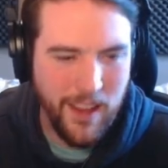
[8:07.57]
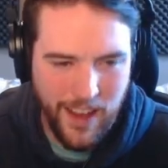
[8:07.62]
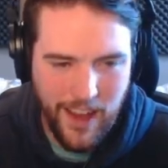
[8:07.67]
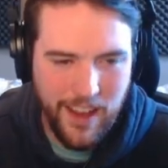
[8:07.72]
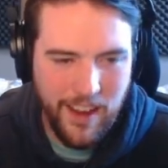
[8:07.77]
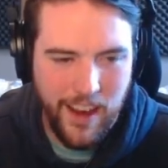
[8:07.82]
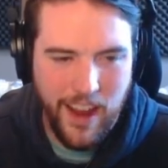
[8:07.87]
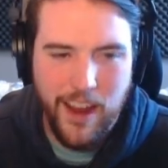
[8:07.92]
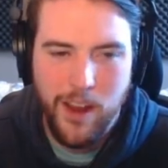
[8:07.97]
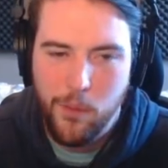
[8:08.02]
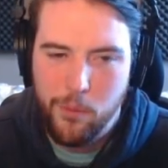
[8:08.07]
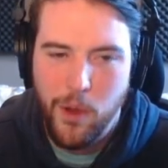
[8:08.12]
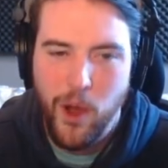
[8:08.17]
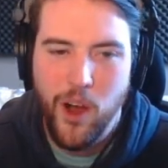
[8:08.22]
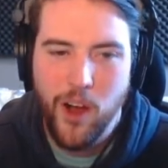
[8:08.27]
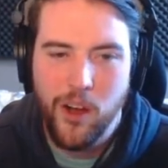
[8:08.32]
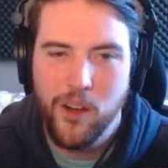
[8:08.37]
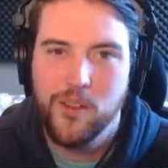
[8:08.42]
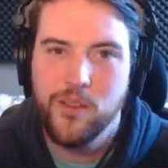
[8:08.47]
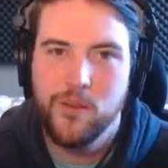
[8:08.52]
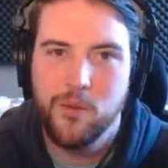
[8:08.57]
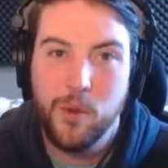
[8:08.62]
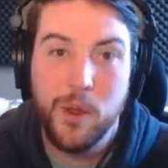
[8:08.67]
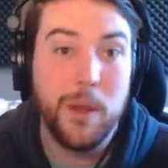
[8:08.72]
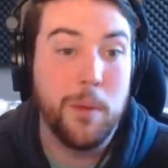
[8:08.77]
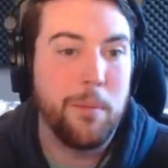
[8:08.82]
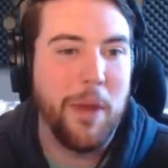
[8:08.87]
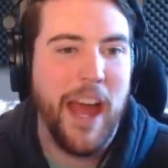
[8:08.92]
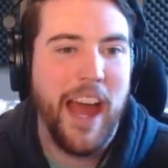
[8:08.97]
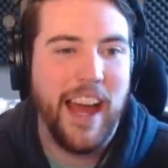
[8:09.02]
Hit, hit a ball
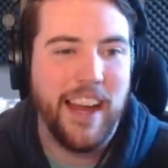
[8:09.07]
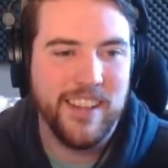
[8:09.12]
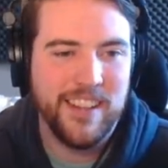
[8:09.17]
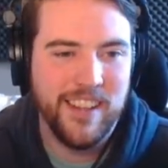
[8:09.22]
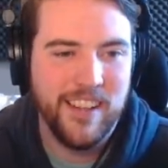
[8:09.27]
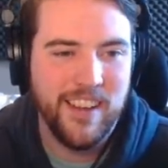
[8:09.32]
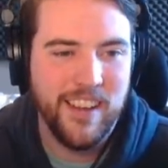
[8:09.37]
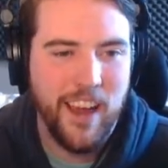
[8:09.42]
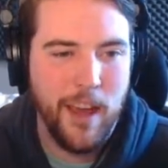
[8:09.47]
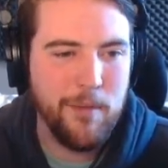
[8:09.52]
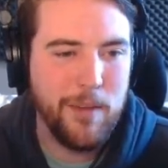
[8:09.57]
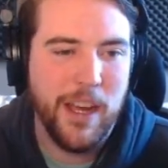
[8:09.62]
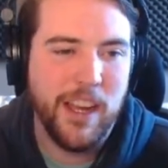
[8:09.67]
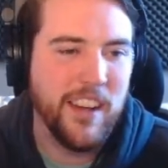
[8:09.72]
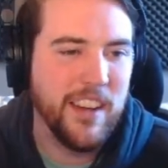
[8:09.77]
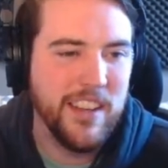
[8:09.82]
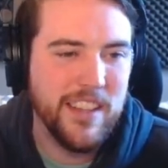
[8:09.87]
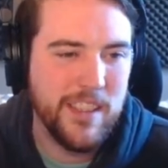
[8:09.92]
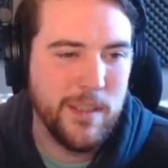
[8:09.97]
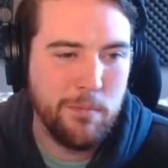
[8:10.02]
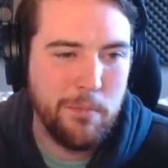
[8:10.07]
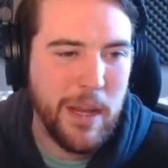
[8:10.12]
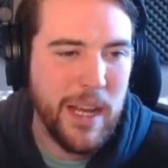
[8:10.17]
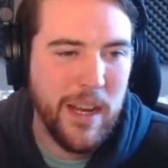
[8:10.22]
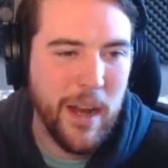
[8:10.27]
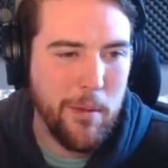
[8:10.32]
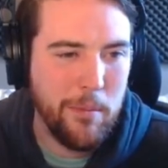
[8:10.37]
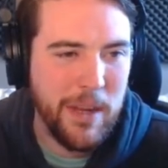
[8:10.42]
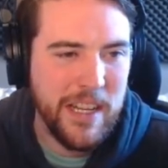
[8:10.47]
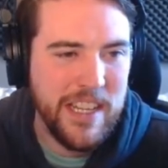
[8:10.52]
with a bat. I'm not gonna just
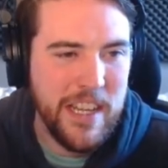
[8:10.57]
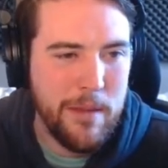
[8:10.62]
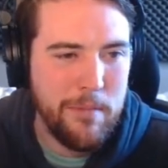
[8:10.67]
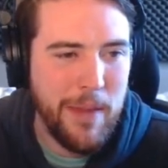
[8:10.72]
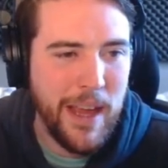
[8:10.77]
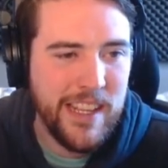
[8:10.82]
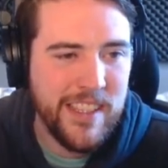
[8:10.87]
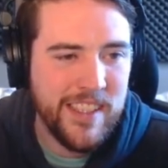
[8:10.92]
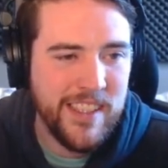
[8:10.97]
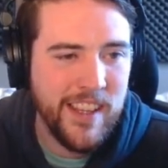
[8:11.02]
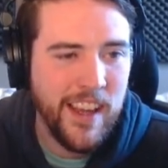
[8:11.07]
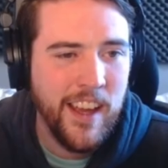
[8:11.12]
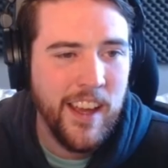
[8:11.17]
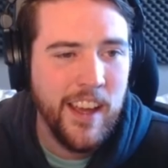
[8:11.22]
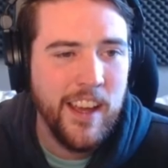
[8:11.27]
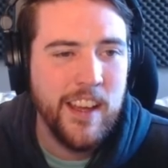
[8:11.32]
beat up my teammates.